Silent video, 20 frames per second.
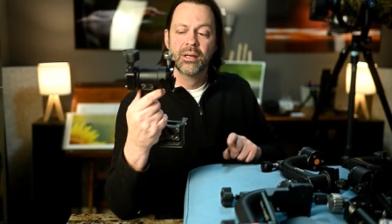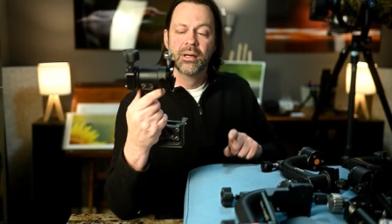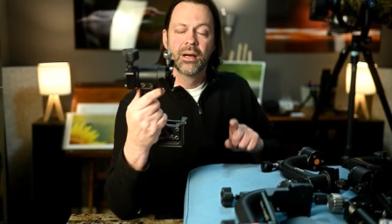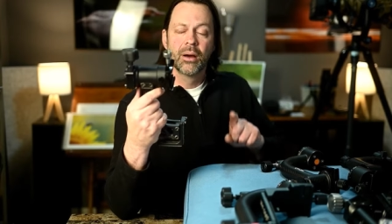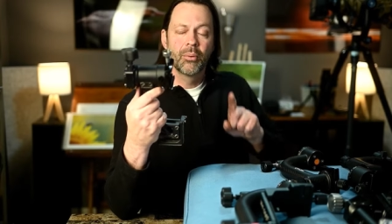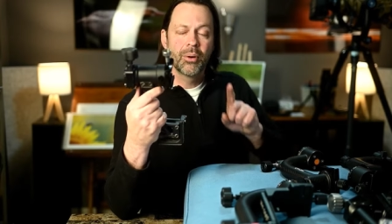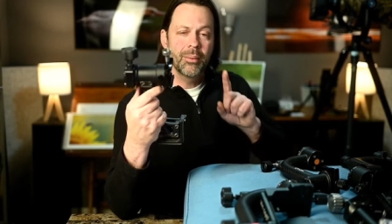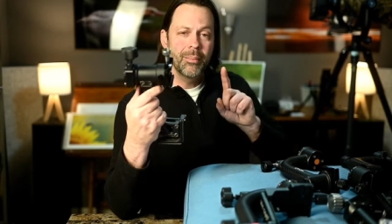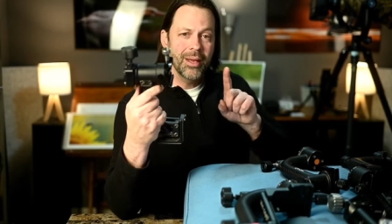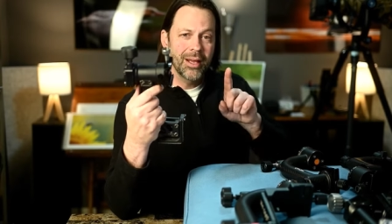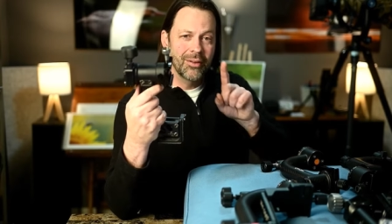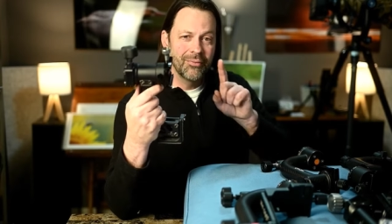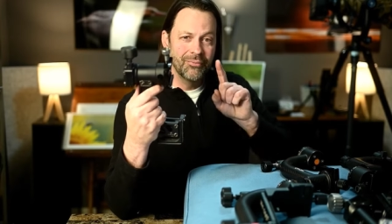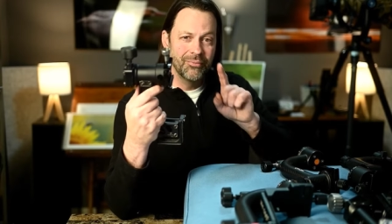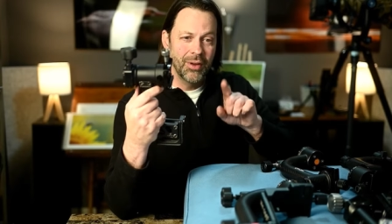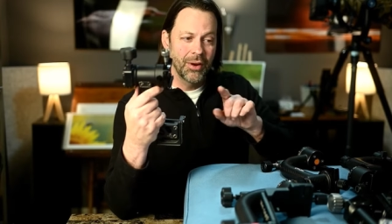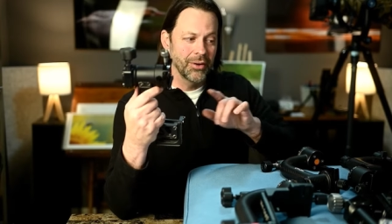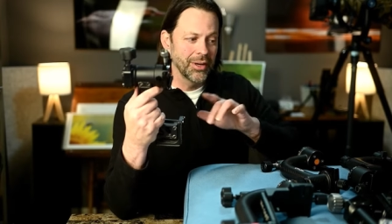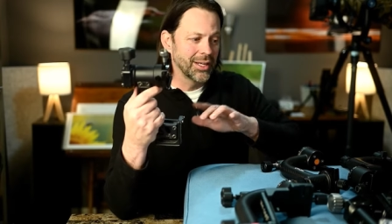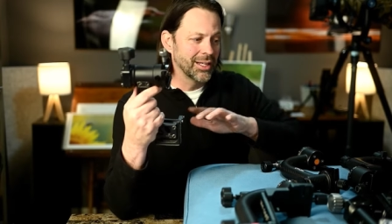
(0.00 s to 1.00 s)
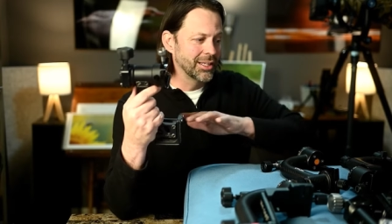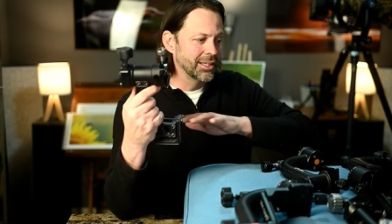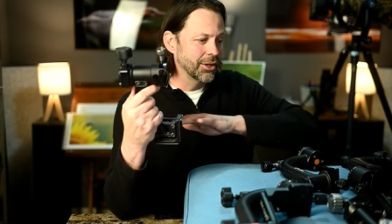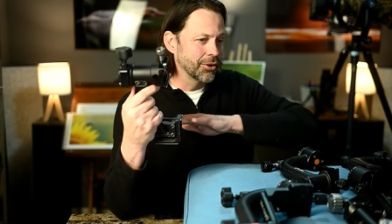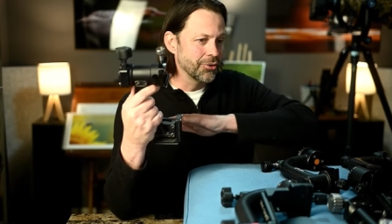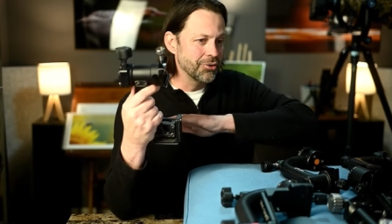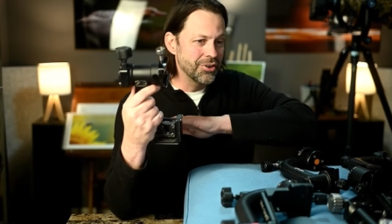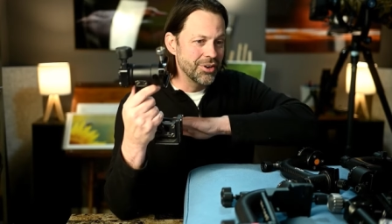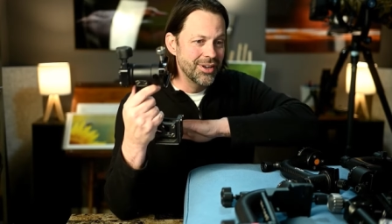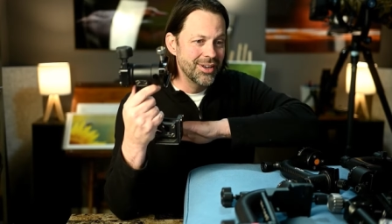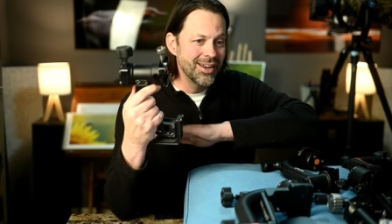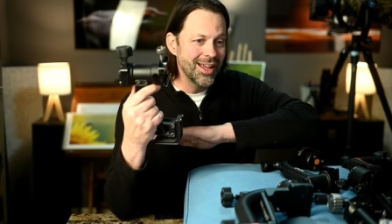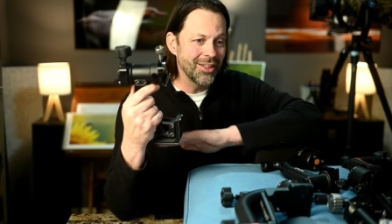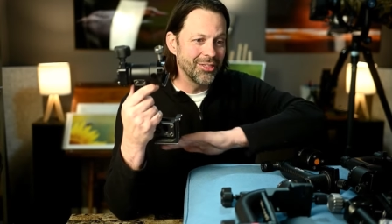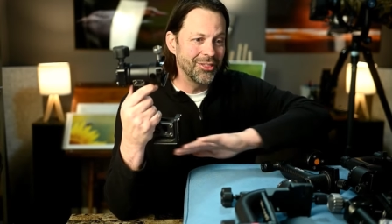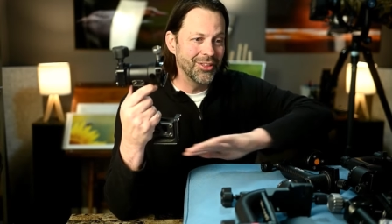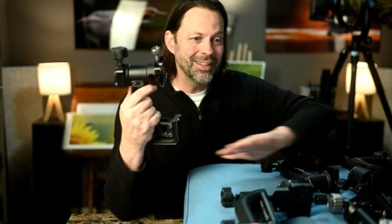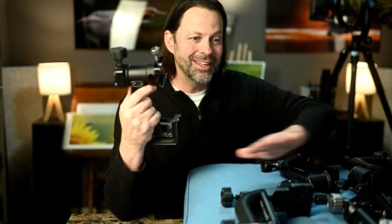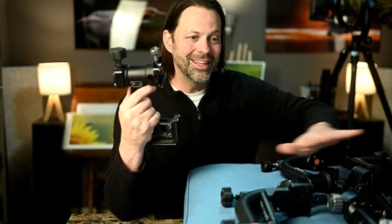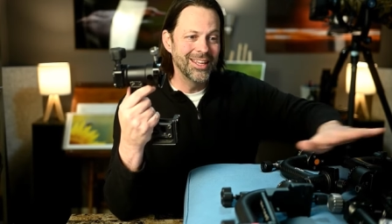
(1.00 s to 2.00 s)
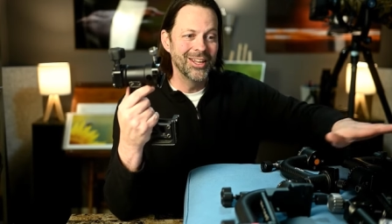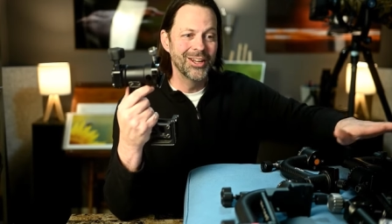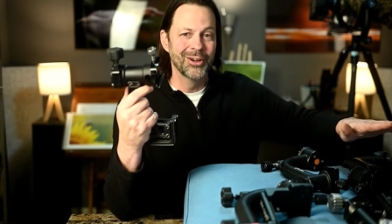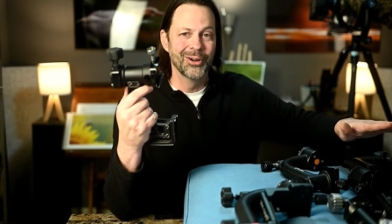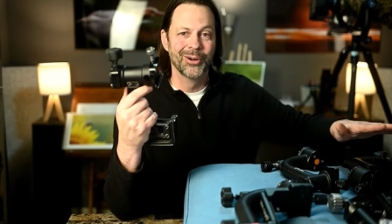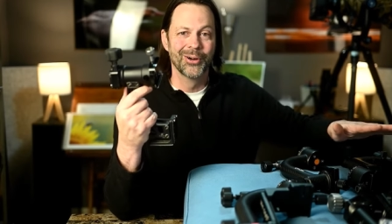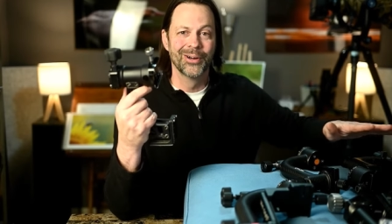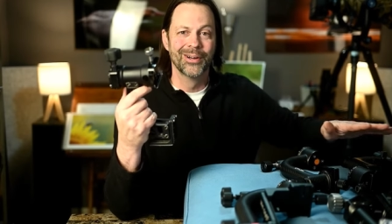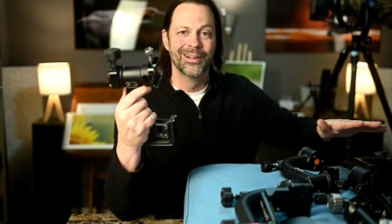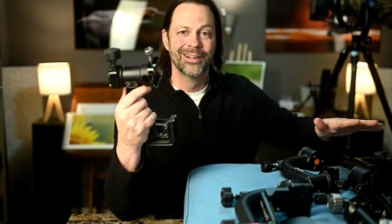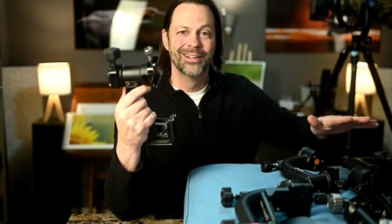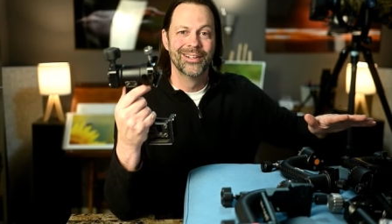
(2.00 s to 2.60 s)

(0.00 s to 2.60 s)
I want to make very clear, nothing here